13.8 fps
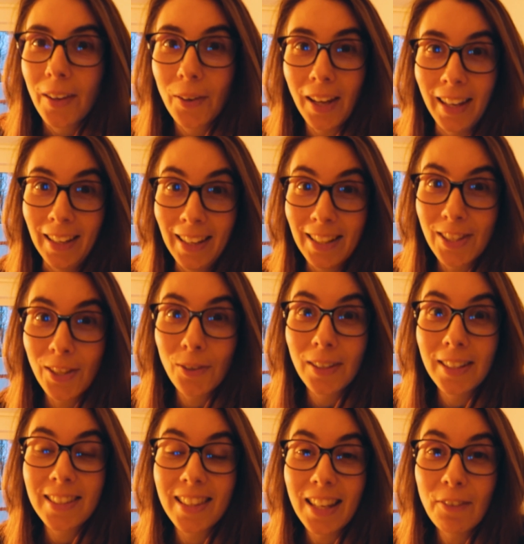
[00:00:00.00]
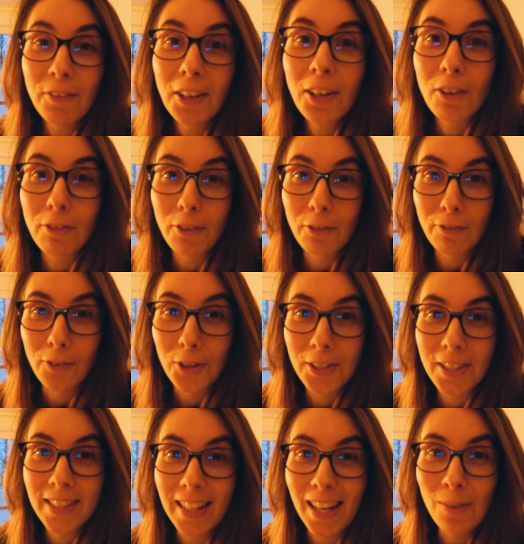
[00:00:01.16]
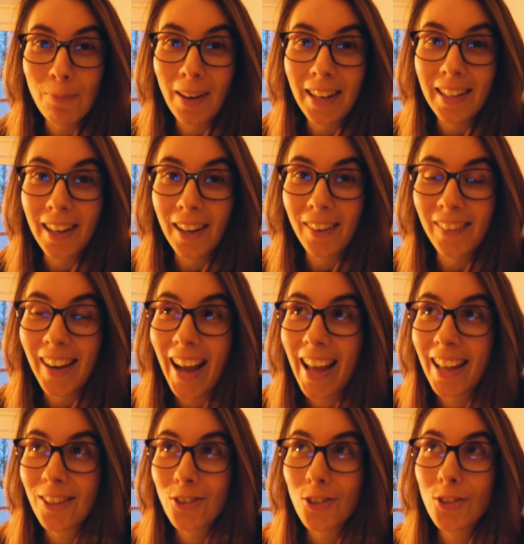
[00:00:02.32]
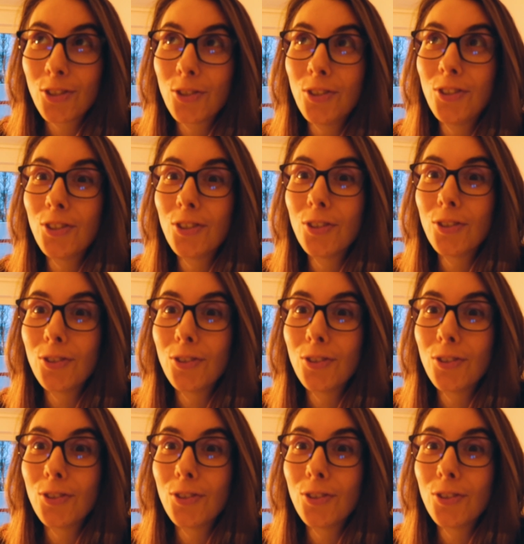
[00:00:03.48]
Okay, so it's the evening of the first day by now, and just